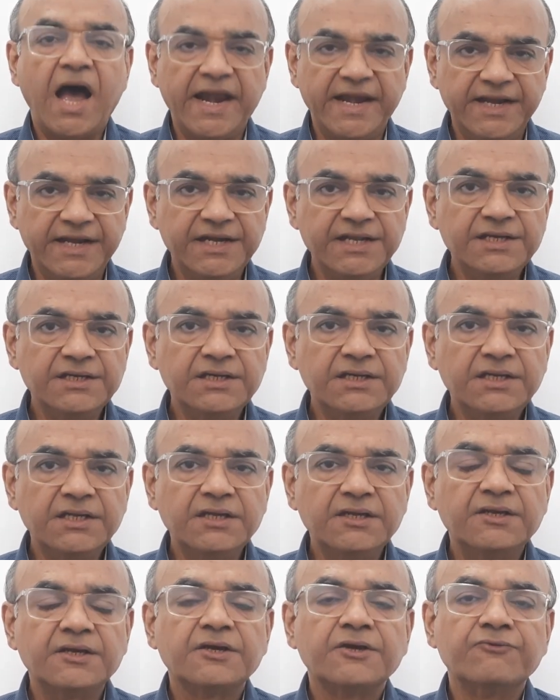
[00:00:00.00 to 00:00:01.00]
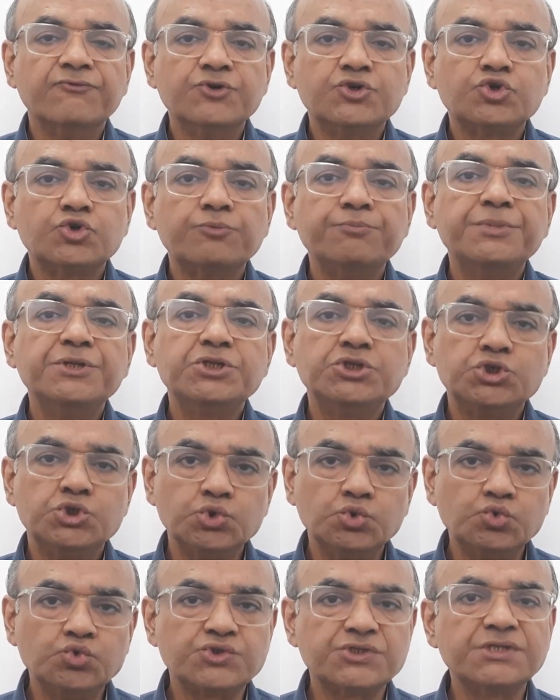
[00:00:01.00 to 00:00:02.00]
Ideally, we should be
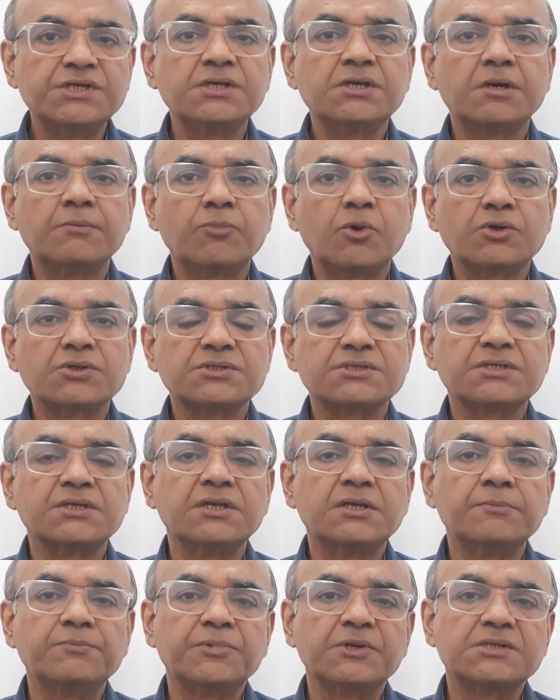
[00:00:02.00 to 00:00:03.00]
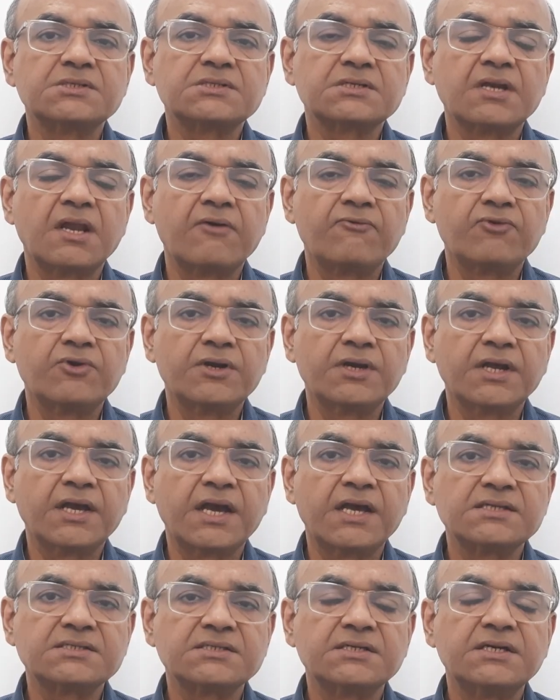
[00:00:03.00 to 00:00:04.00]
choosing amoxicillin plus clavulanic
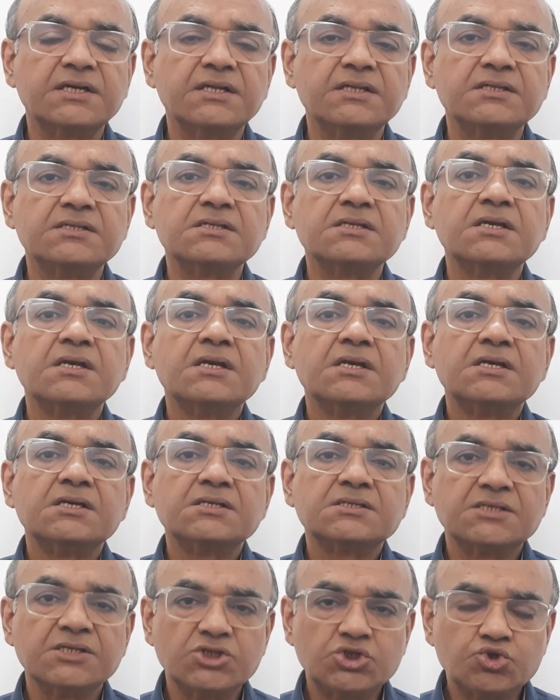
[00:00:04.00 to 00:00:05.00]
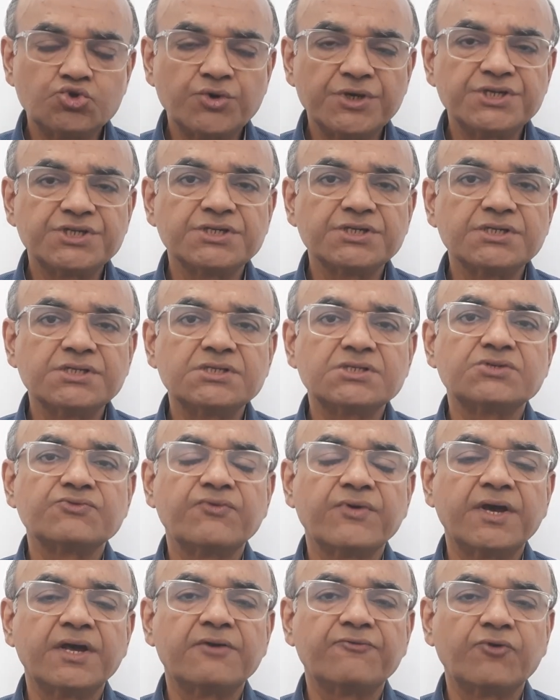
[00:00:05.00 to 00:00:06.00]
acid in situations
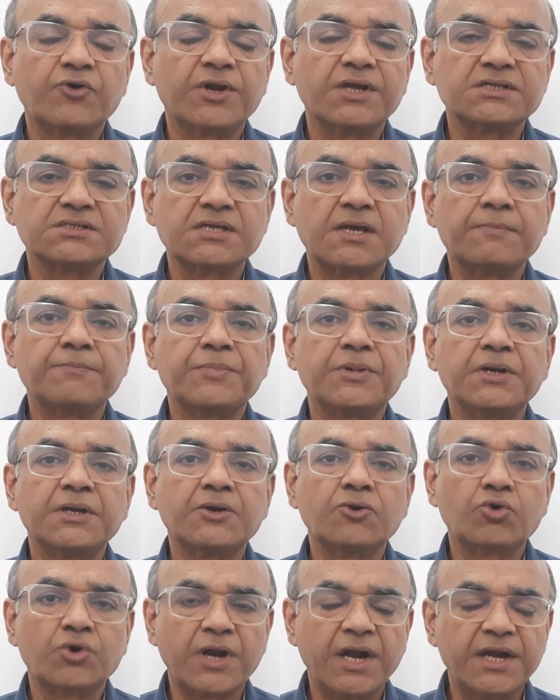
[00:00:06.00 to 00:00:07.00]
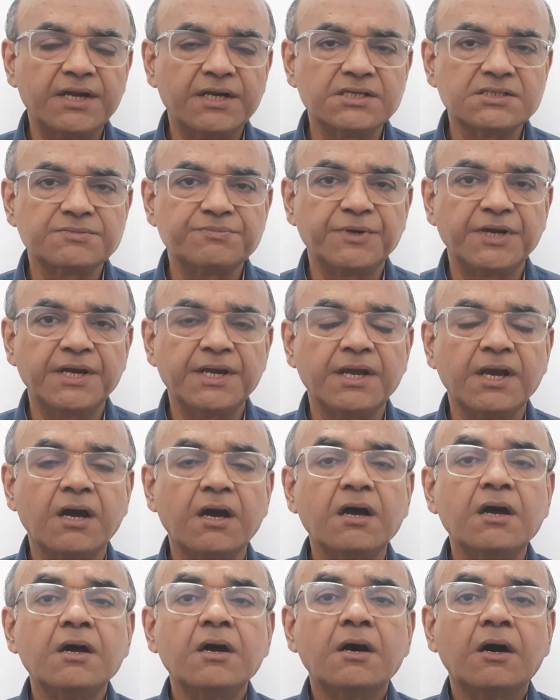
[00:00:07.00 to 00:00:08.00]
where, for example, in otitis media,
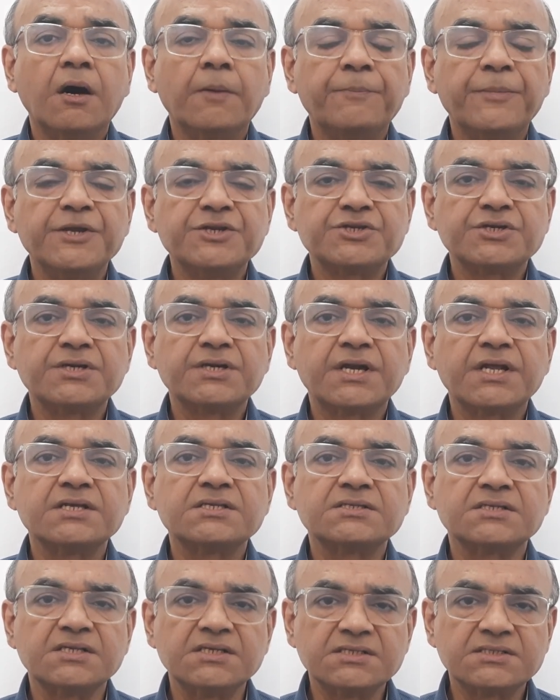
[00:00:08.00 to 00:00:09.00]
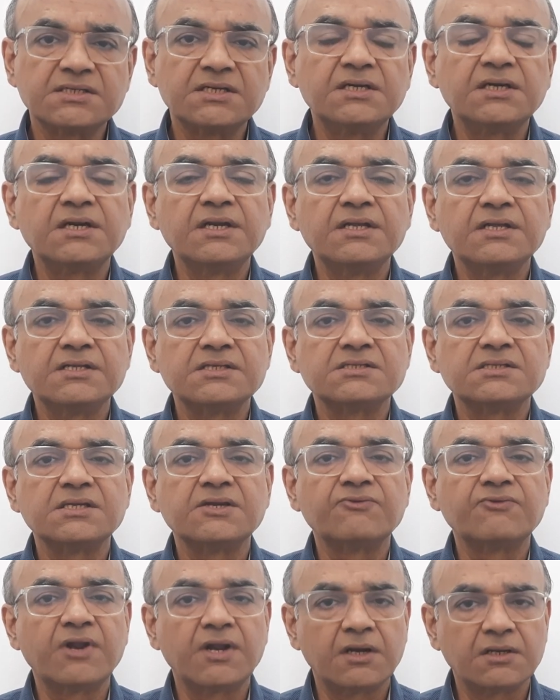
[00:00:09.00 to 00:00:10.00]
a patient has recently
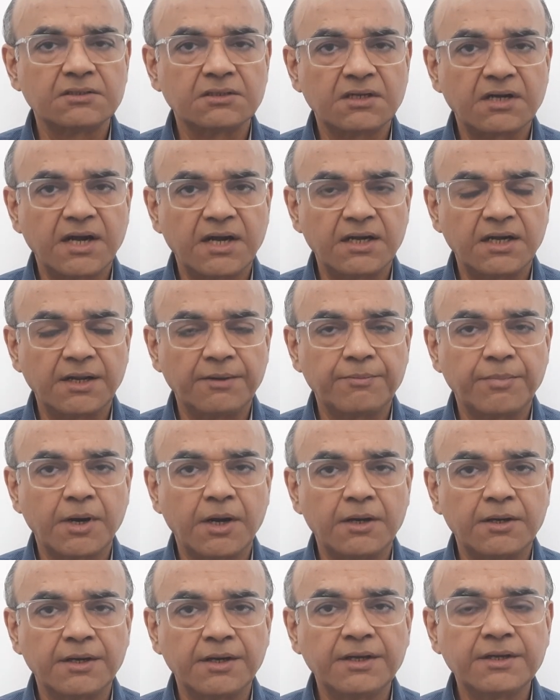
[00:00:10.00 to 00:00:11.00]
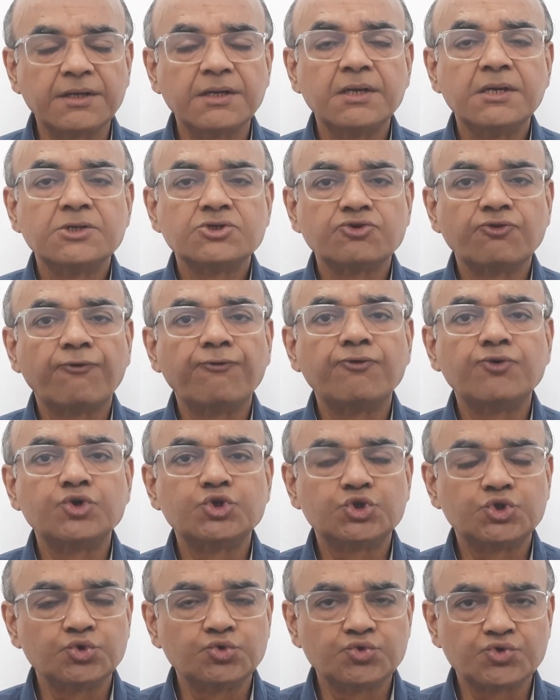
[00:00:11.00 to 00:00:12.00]
received another antibiotic, so we
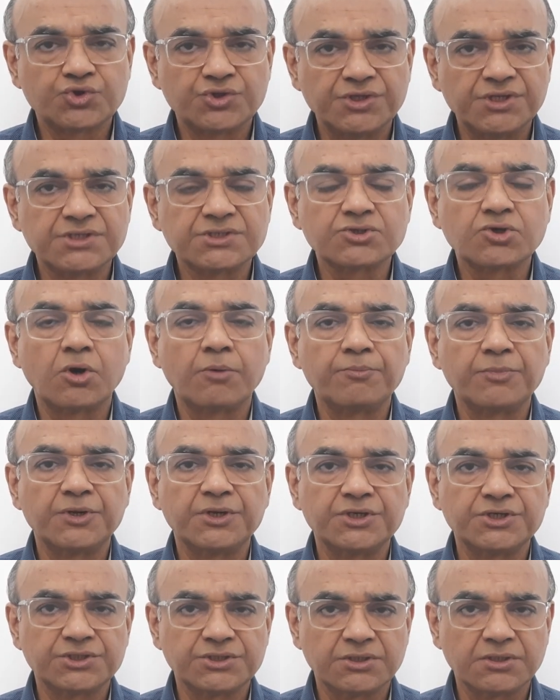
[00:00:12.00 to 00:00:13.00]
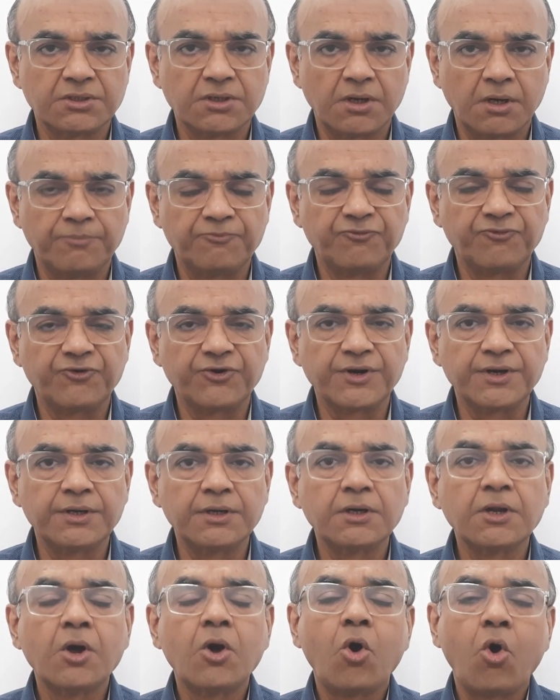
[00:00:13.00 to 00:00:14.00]
would choose this combination upfront,
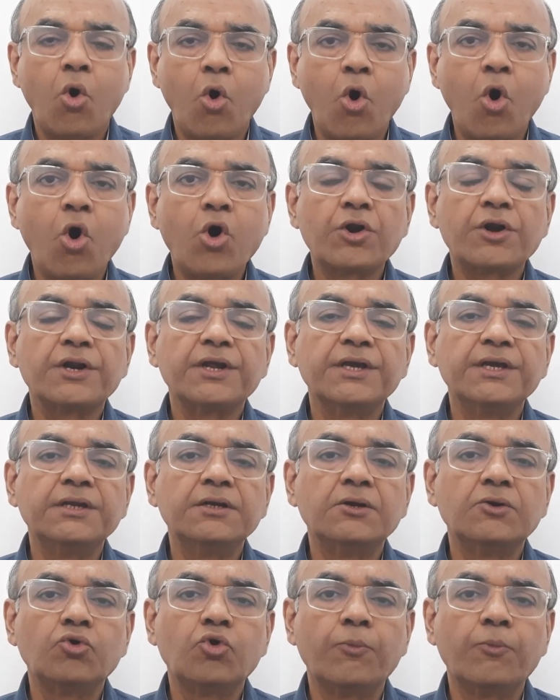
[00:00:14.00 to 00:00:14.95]
or in